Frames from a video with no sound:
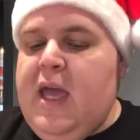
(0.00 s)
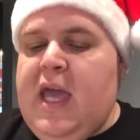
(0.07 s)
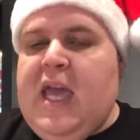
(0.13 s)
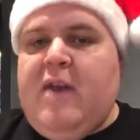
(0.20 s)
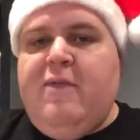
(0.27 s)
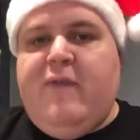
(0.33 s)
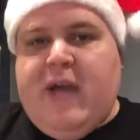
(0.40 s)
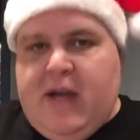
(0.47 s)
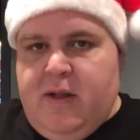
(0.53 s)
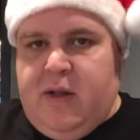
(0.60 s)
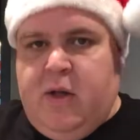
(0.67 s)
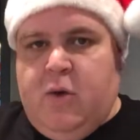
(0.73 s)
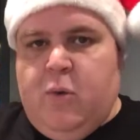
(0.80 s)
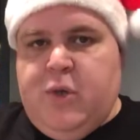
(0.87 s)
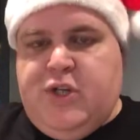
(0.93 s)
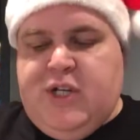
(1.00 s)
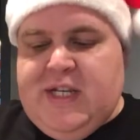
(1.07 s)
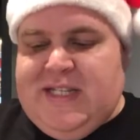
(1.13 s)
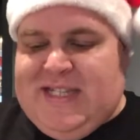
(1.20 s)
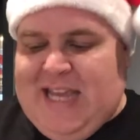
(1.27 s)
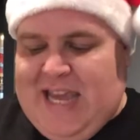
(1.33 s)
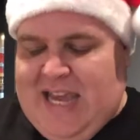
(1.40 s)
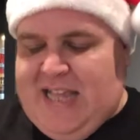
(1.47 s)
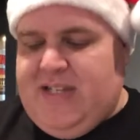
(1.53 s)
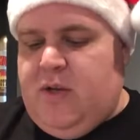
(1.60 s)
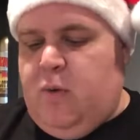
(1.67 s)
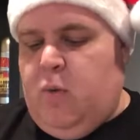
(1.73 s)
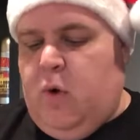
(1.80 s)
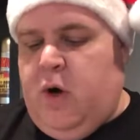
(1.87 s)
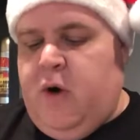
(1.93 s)
And value, which is
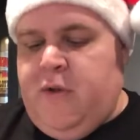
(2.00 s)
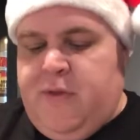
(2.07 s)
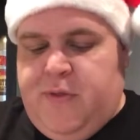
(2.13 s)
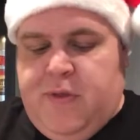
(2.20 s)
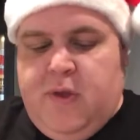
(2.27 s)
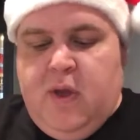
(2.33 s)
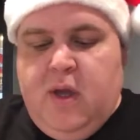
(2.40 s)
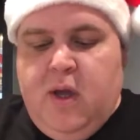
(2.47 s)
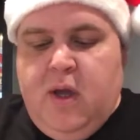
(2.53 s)
it worth